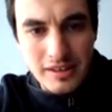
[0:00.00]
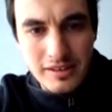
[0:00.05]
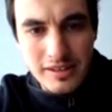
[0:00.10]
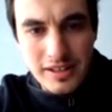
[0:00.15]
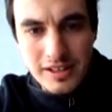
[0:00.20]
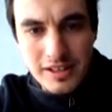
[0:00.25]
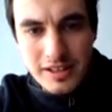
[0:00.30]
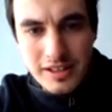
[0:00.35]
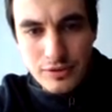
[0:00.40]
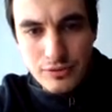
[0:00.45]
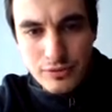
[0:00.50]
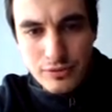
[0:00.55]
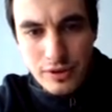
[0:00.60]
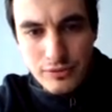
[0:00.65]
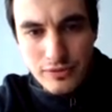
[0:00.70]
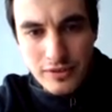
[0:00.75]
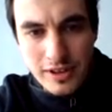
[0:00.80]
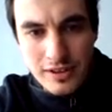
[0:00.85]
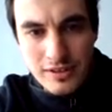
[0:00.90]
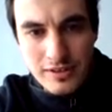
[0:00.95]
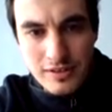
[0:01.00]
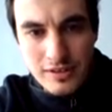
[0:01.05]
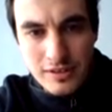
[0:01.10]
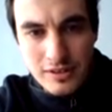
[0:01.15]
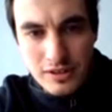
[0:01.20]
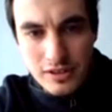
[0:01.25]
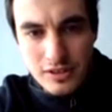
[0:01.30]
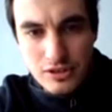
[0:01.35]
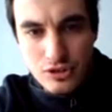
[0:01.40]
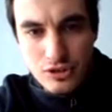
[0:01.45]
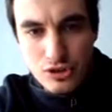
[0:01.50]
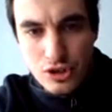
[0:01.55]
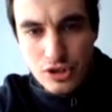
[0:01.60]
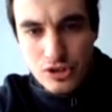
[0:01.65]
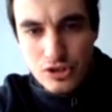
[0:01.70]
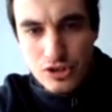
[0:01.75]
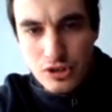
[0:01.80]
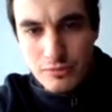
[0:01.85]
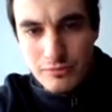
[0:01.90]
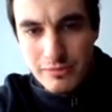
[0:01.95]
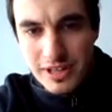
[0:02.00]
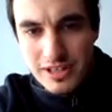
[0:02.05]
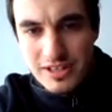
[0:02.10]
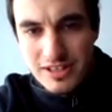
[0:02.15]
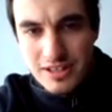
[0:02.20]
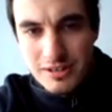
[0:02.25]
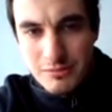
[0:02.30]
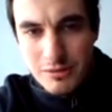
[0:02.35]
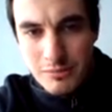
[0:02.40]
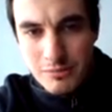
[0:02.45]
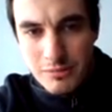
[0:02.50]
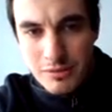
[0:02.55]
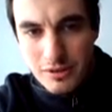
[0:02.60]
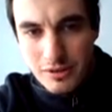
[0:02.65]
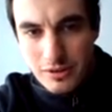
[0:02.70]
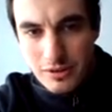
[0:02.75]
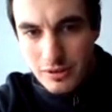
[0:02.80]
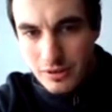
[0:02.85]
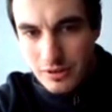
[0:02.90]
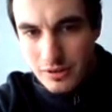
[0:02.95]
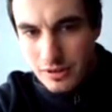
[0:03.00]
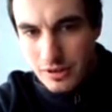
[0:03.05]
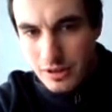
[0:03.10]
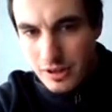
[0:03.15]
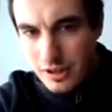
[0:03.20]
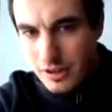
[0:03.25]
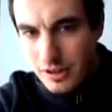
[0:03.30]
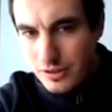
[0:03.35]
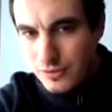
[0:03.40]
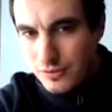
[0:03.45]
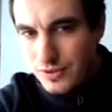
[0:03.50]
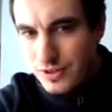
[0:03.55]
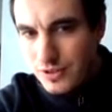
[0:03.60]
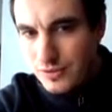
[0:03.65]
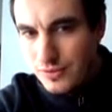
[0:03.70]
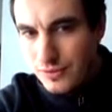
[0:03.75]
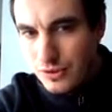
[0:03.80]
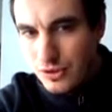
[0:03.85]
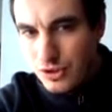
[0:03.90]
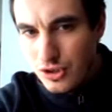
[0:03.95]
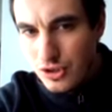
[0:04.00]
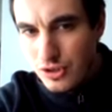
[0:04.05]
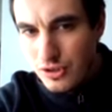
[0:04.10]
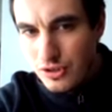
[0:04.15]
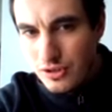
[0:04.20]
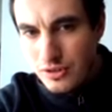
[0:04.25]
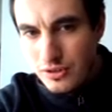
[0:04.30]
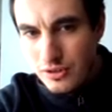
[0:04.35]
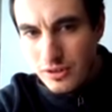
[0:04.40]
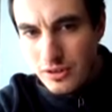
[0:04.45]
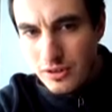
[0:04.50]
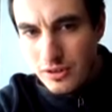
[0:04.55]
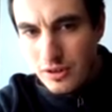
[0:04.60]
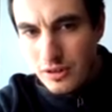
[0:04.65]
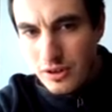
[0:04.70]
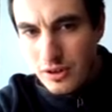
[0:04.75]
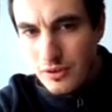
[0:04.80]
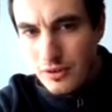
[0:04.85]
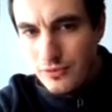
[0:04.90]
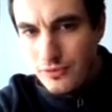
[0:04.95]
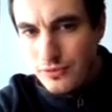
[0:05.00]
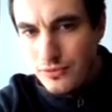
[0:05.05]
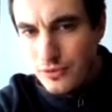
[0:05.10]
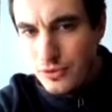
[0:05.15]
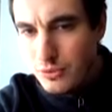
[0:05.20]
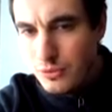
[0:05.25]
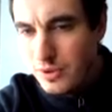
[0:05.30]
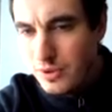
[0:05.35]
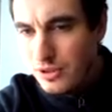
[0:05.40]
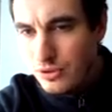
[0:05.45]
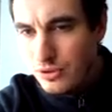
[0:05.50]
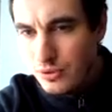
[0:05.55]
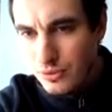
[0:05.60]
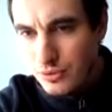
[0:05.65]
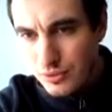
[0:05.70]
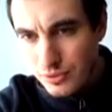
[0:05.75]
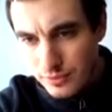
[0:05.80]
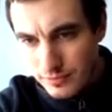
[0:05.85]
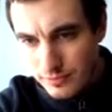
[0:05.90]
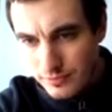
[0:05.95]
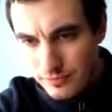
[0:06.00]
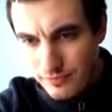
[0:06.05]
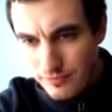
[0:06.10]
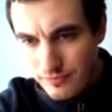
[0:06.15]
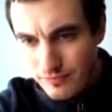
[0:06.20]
And delta 3 of n is just the maximum of the x function of u1, u2.